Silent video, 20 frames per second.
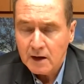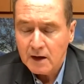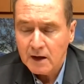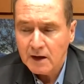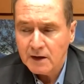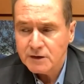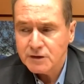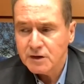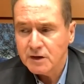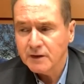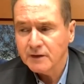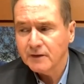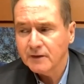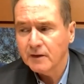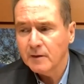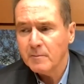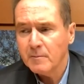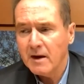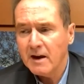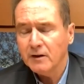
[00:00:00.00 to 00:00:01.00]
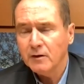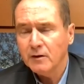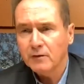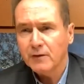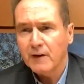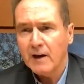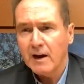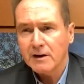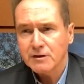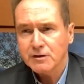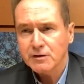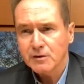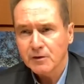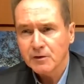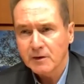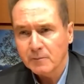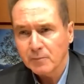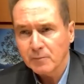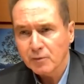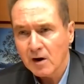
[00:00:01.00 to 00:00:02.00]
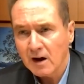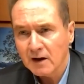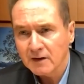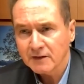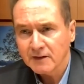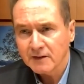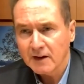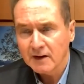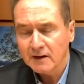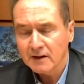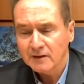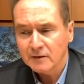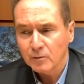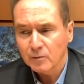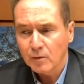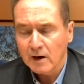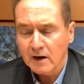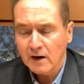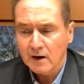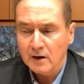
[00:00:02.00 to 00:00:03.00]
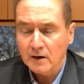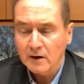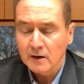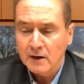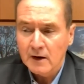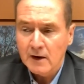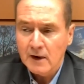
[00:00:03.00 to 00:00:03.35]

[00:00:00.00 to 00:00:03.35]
and just the manufacturing process where